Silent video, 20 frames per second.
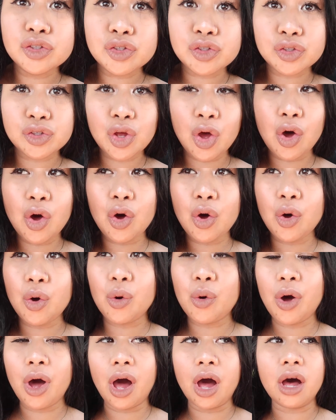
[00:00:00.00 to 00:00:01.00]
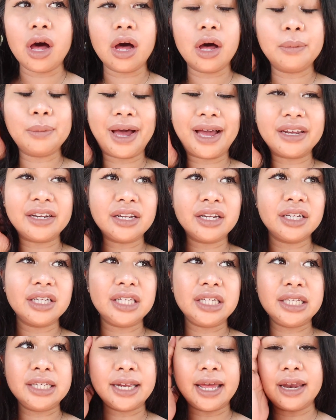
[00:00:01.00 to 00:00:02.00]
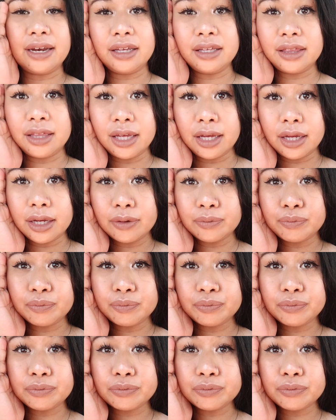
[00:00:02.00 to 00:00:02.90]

So um I didn't eat anything